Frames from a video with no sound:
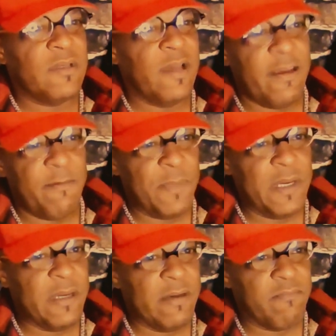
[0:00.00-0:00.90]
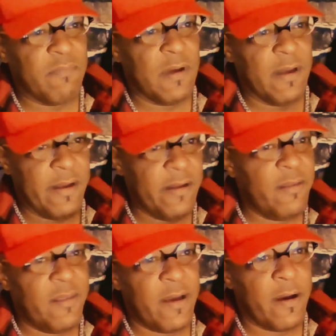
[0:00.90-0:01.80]
take me
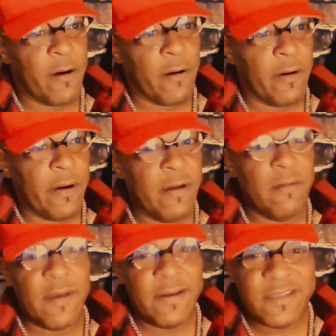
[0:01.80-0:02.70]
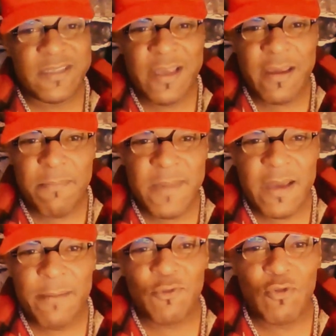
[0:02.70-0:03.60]
in there and they take
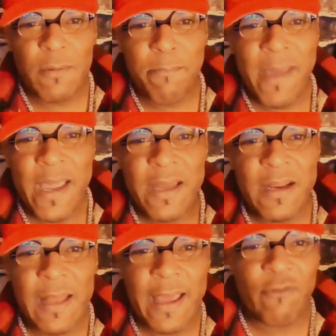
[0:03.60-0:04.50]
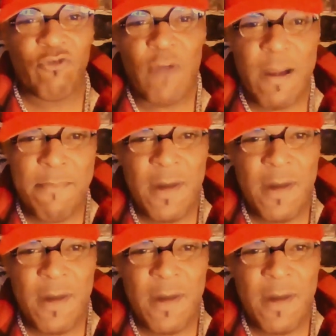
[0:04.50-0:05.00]
me up to a bed and like strap